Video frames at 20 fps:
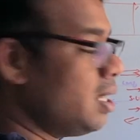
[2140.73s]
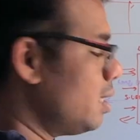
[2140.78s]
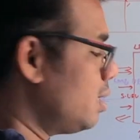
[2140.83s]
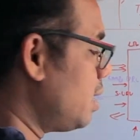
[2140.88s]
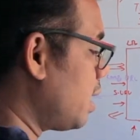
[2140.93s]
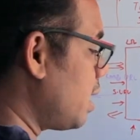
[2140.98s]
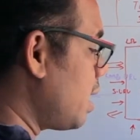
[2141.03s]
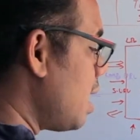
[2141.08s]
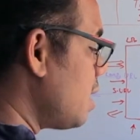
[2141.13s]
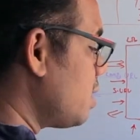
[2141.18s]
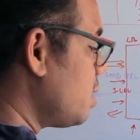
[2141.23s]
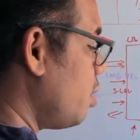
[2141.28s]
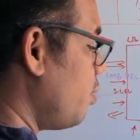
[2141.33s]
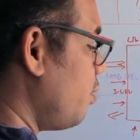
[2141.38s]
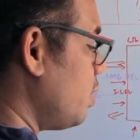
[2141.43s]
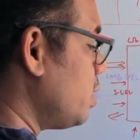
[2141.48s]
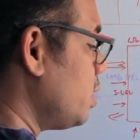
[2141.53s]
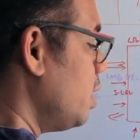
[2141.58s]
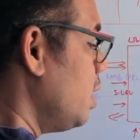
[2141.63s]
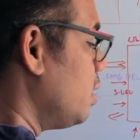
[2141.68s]
The
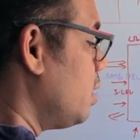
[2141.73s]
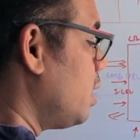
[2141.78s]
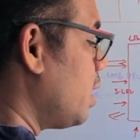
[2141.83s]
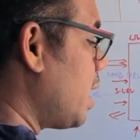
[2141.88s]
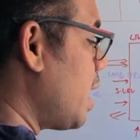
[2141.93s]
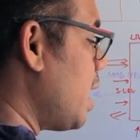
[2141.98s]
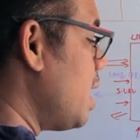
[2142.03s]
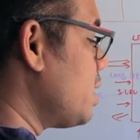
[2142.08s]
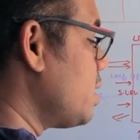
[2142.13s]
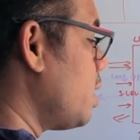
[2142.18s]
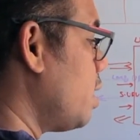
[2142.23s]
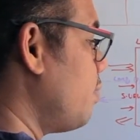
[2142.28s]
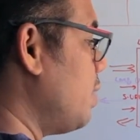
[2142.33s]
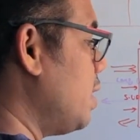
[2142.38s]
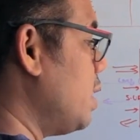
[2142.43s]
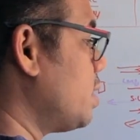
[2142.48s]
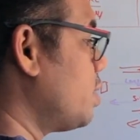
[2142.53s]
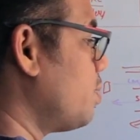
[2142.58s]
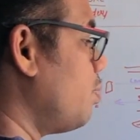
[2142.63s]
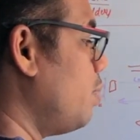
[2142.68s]
cache
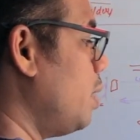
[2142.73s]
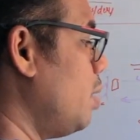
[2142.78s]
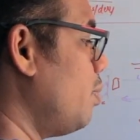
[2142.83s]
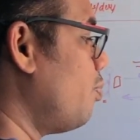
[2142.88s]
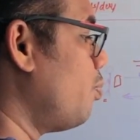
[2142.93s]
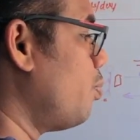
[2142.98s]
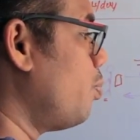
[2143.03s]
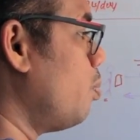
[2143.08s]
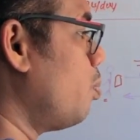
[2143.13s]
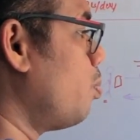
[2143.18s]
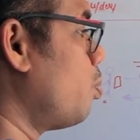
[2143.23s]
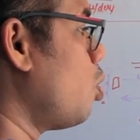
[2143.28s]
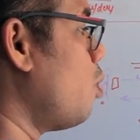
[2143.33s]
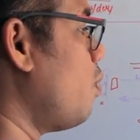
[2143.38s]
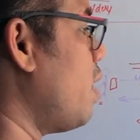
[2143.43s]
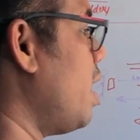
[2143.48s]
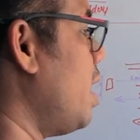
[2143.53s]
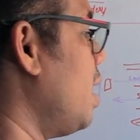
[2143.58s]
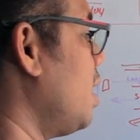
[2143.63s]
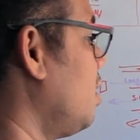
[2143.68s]
service will
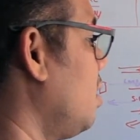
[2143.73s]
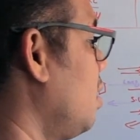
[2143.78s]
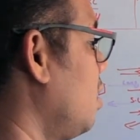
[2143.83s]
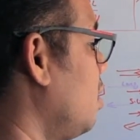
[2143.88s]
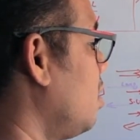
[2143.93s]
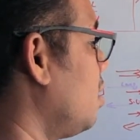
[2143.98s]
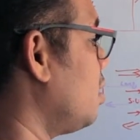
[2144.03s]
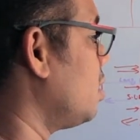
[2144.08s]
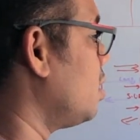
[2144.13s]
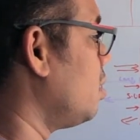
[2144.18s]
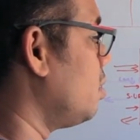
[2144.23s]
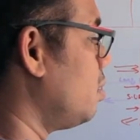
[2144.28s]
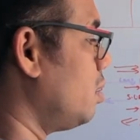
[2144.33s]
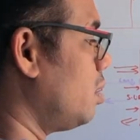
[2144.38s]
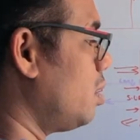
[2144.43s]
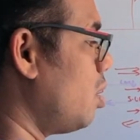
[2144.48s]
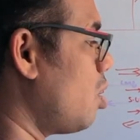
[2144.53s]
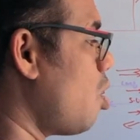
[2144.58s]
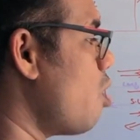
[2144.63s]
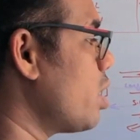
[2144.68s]
provide the
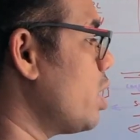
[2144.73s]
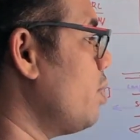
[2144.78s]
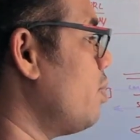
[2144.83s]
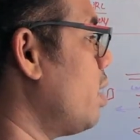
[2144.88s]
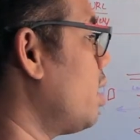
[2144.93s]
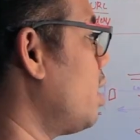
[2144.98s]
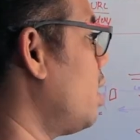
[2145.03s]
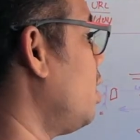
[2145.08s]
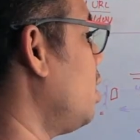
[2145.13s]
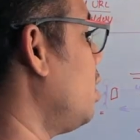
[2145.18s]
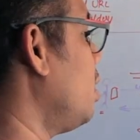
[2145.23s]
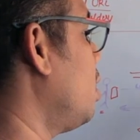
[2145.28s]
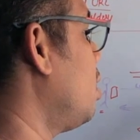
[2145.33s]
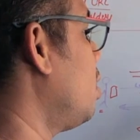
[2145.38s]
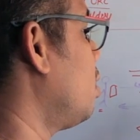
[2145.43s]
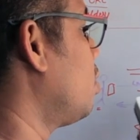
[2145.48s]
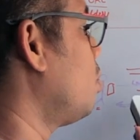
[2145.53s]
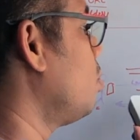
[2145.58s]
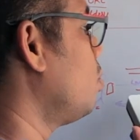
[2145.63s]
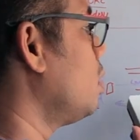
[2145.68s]
long URL
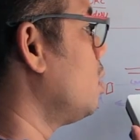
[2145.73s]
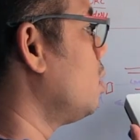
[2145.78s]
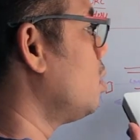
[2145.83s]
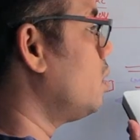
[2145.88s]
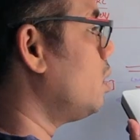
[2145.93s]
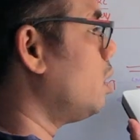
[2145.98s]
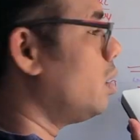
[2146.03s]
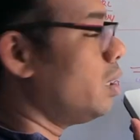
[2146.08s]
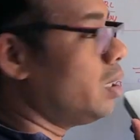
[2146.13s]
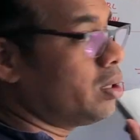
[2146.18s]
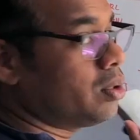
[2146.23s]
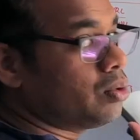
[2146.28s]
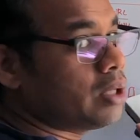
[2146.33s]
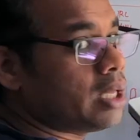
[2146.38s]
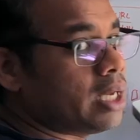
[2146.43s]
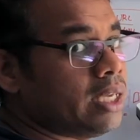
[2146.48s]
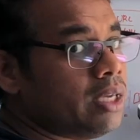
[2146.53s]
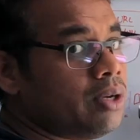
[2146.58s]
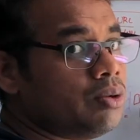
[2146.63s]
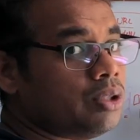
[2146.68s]
to
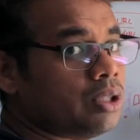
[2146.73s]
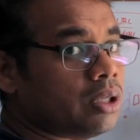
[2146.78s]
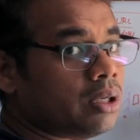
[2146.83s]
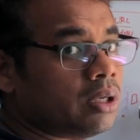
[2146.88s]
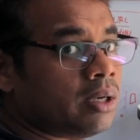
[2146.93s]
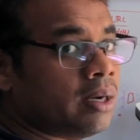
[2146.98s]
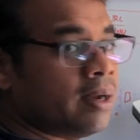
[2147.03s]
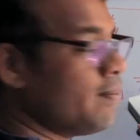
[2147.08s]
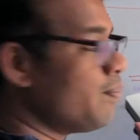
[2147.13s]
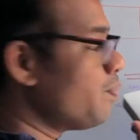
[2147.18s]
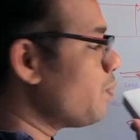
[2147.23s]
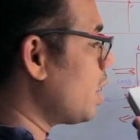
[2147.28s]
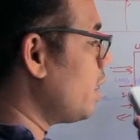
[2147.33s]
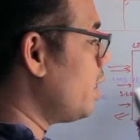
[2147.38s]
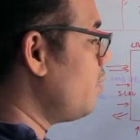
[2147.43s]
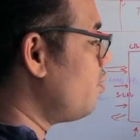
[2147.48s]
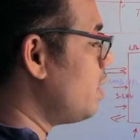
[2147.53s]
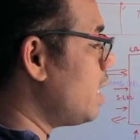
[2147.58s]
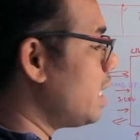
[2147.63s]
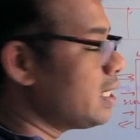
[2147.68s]
the user
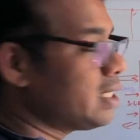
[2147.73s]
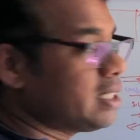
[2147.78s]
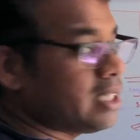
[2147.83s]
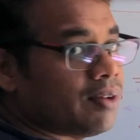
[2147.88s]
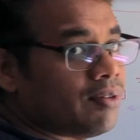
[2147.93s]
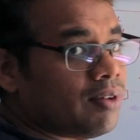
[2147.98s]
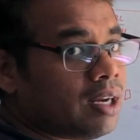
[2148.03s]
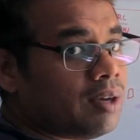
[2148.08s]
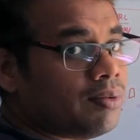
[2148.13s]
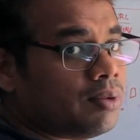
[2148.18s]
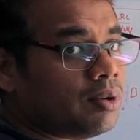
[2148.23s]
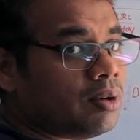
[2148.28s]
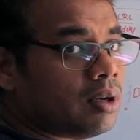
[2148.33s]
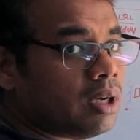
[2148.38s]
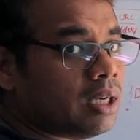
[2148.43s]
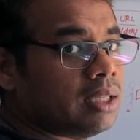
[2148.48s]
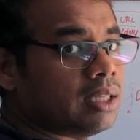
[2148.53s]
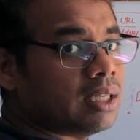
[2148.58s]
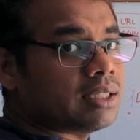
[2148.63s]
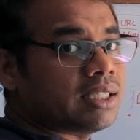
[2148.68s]
if that is available
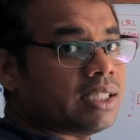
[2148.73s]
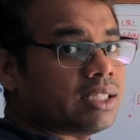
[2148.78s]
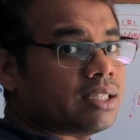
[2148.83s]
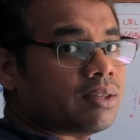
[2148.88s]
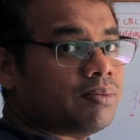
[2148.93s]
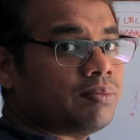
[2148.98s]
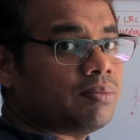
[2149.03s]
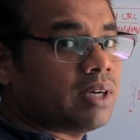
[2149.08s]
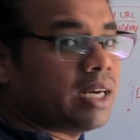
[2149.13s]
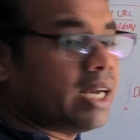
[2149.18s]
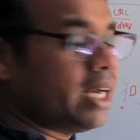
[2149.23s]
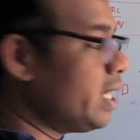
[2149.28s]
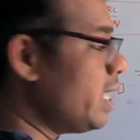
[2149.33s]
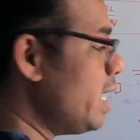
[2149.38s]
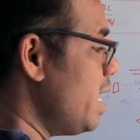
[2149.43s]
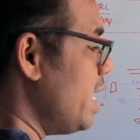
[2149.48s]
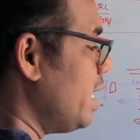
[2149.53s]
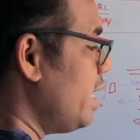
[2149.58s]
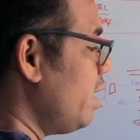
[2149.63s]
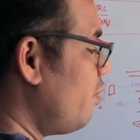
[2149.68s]
in the system, right?
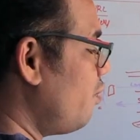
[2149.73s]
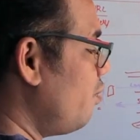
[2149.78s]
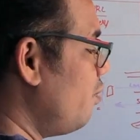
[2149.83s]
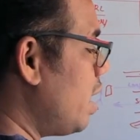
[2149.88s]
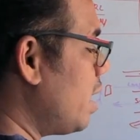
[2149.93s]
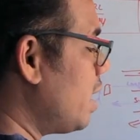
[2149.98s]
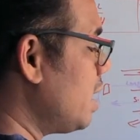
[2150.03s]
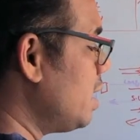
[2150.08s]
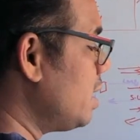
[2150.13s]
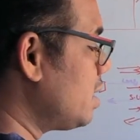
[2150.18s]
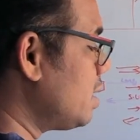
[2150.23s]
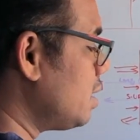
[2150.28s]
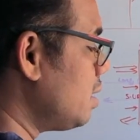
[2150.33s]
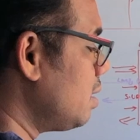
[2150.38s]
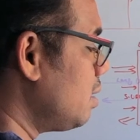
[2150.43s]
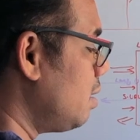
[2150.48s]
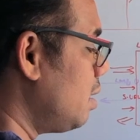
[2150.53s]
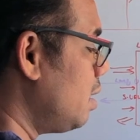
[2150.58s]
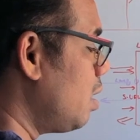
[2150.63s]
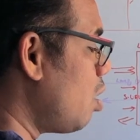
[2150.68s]
If that is
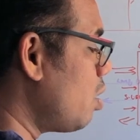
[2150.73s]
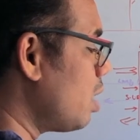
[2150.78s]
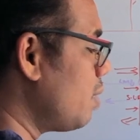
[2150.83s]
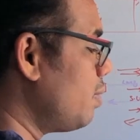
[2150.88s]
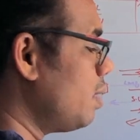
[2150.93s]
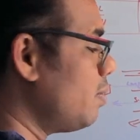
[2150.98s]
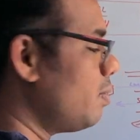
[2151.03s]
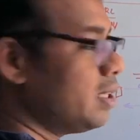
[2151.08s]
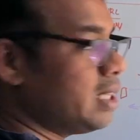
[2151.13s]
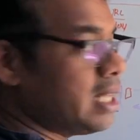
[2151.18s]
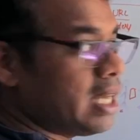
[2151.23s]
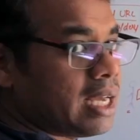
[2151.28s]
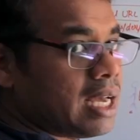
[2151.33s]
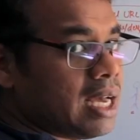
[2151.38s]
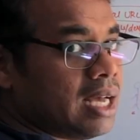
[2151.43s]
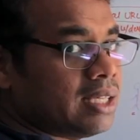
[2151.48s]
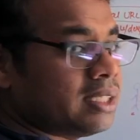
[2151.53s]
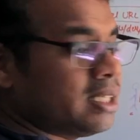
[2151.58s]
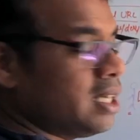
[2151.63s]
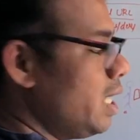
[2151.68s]
not available in the
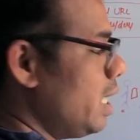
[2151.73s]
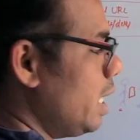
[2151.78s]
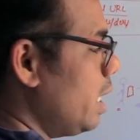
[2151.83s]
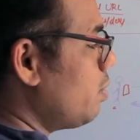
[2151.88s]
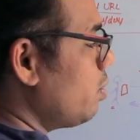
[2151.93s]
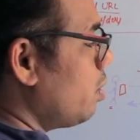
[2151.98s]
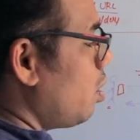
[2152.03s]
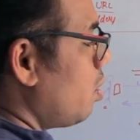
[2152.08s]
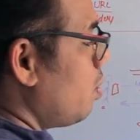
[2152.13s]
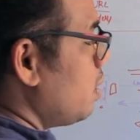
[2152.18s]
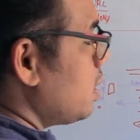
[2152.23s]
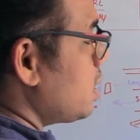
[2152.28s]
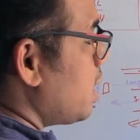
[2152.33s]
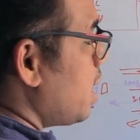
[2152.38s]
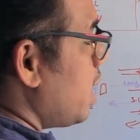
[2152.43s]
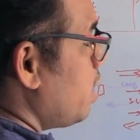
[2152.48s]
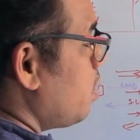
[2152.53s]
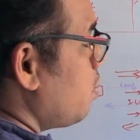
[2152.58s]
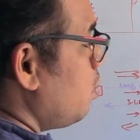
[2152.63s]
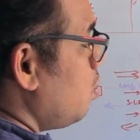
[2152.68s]
cache, it will always
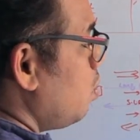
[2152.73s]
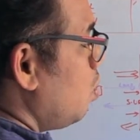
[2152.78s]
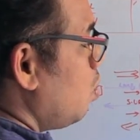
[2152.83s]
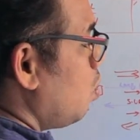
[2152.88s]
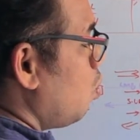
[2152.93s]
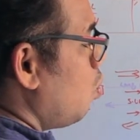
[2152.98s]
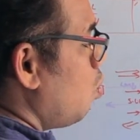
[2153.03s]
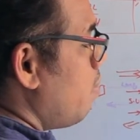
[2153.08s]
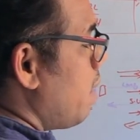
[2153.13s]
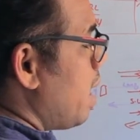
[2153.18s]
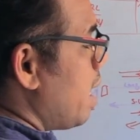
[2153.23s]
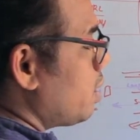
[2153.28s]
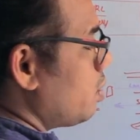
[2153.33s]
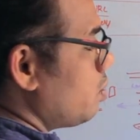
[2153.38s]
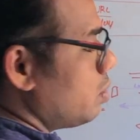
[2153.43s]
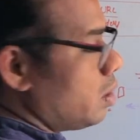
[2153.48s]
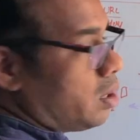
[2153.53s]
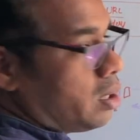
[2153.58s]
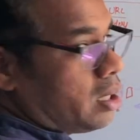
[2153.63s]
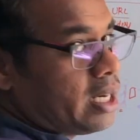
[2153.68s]
try to go back to
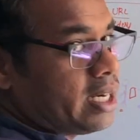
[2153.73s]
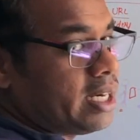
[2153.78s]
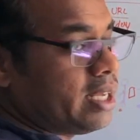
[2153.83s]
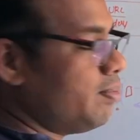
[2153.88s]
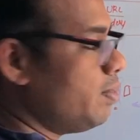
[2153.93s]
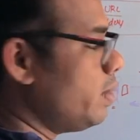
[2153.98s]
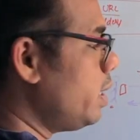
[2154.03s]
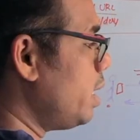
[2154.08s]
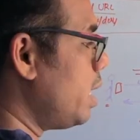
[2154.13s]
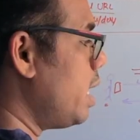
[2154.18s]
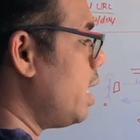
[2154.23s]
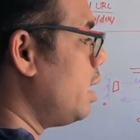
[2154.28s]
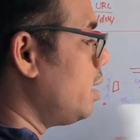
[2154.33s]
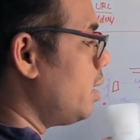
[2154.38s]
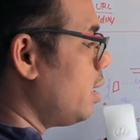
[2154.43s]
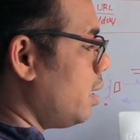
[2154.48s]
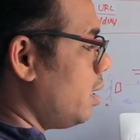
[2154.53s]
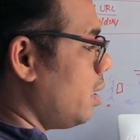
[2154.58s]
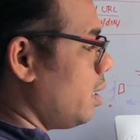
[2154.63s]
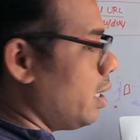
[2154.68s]
the DB
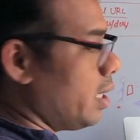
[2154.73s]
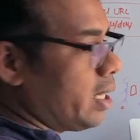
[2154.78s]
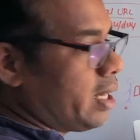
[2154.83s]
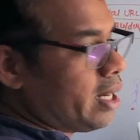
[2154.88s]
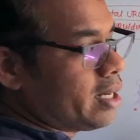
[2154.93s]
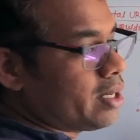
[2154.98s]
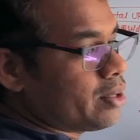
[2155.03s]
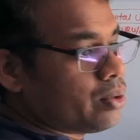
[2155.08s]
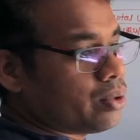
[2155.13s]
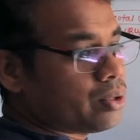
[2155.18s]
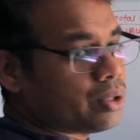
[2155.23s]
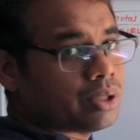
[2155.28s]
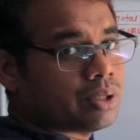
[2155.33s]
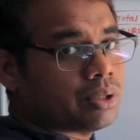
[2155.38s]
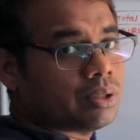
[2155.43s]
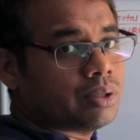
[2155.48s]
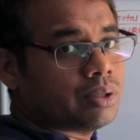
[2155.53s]
and get those.